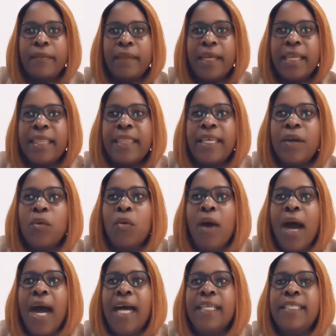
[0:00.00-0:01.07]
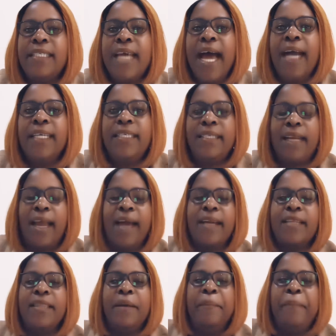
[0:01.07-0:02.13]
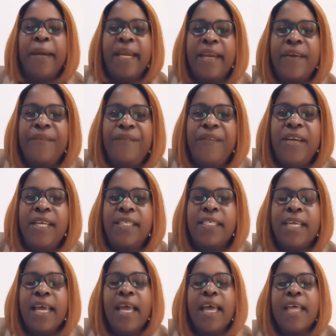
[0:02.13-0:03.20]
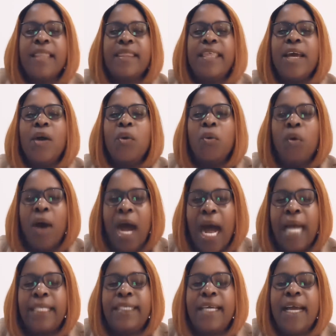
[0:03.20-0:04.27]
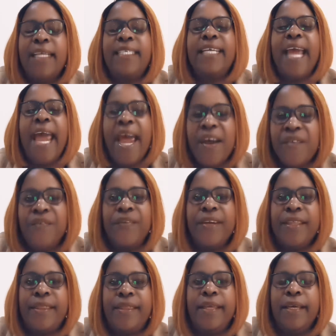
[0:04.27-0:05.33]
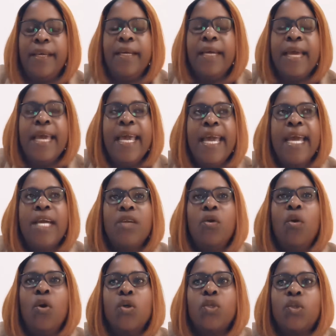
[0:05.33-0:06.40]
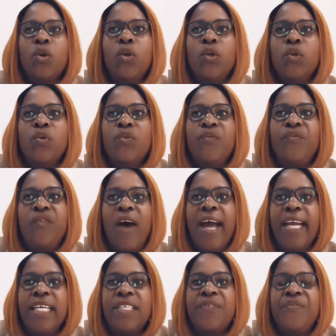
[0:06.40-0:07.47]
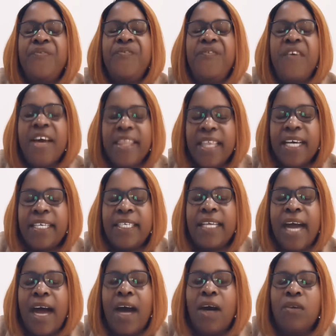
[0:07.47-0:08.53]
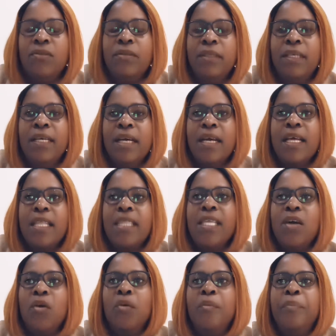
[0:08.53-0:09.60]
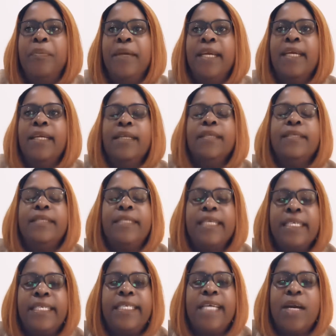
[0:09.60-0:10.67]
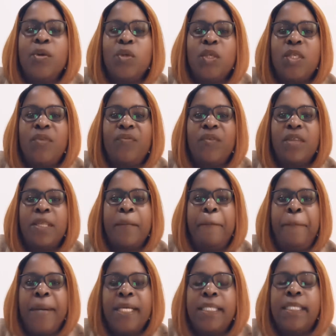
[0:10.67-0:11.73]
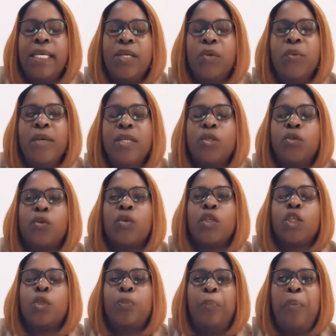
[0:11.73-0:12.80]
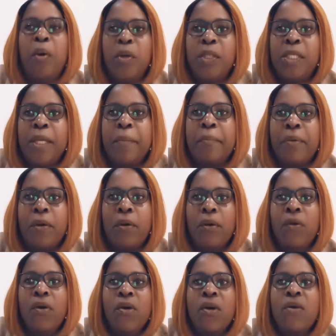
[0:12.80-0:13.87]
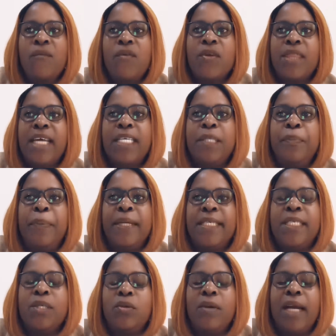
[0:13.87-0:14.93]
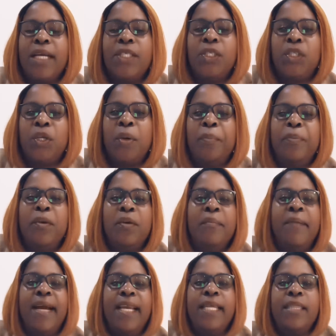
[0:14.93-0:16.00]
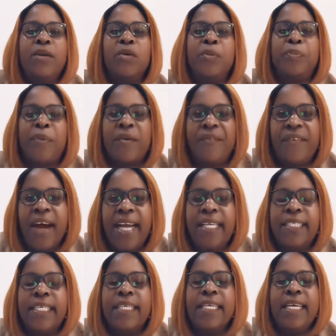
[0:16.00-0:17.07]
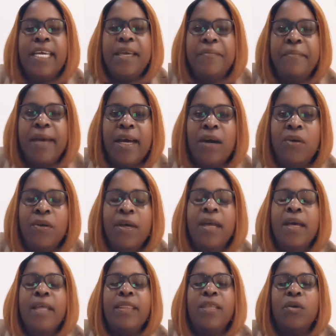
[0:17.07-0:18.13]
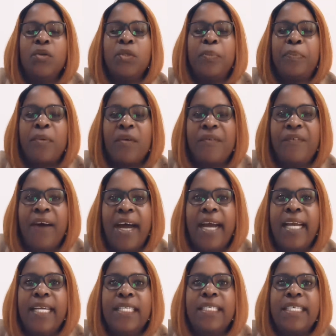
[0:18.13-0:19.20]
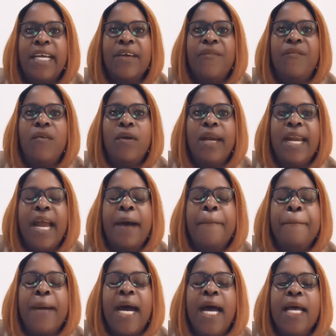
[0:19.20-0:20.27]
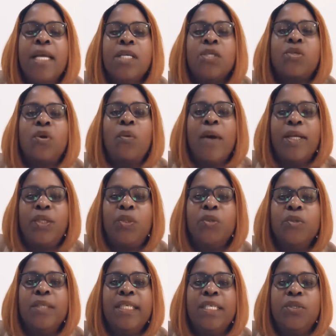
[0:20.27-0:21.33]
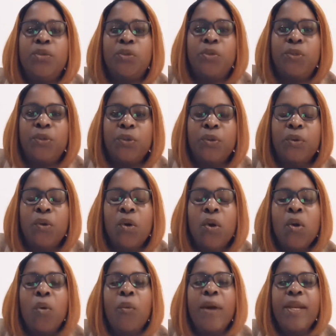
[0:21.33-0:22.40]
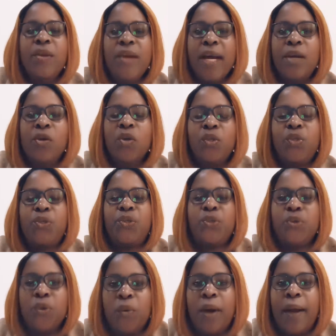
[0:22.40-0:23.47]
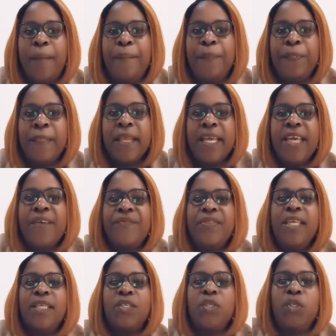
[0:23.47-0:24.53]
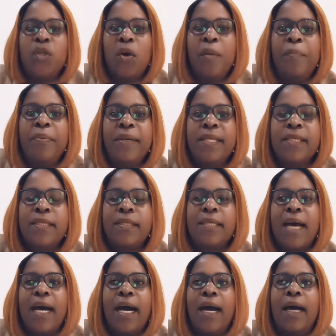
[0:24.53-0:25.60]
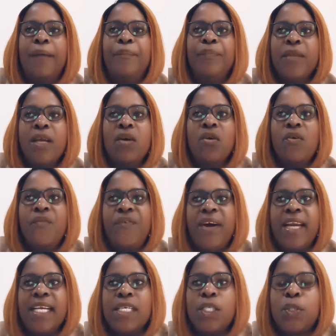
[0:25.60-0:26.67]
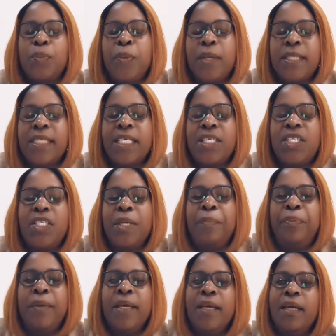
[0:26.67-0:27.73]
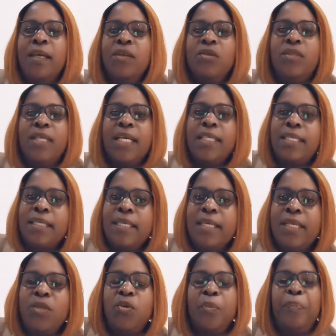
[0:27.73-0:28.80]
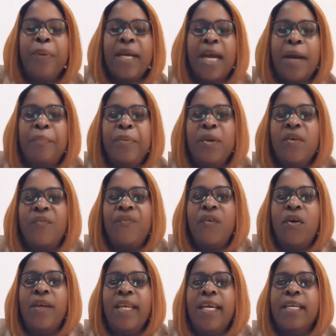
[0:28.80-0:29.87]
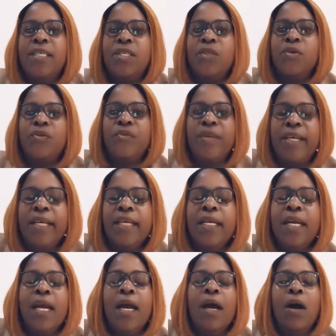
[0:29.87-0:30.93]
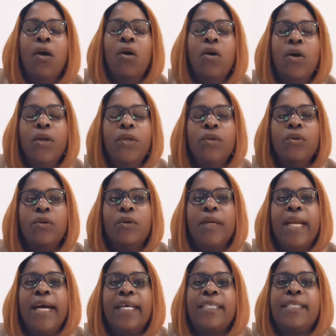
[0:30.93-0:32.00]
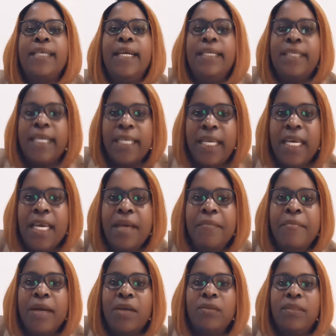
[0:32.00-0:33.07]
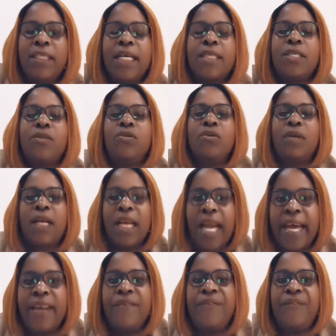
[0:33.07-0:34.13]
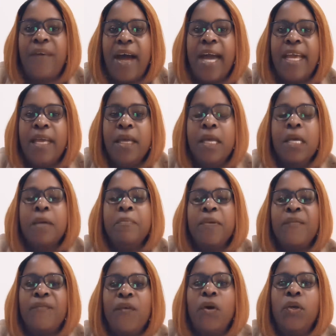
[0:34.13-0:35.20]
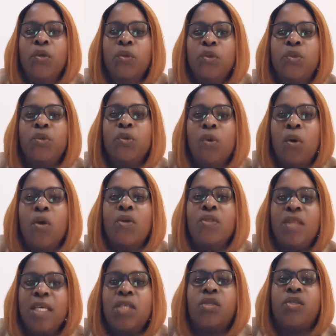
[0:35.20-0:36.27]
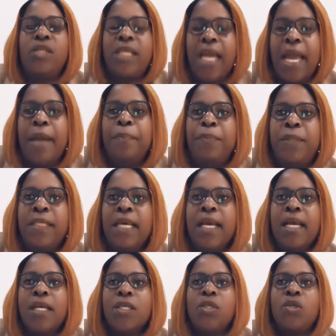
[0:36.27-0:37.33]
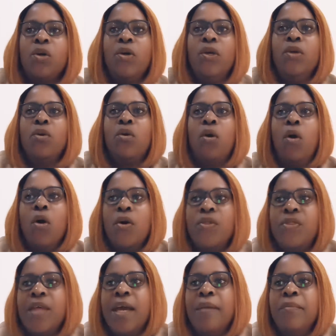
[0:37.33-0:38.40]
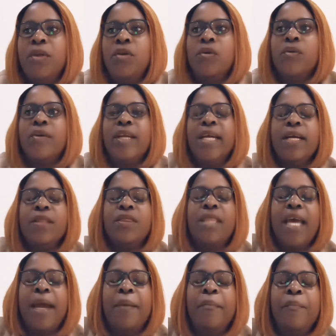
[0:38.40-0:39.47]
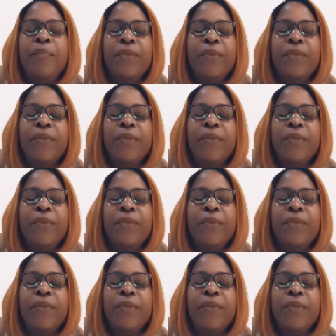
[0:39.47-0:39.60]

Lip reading: they will attach like the benefits, they will attach everything. And also you'd find further down, there will be details for the person who is responsible for that particular job. Normally they would provide an email, they would provide a phone number. So what you need to do when you are not sure if this job is offering sponsorship, you just need to pick up your phone and you ring, or you're gonna send an email just to clarify before you do all these steps. So you call them, you ring them,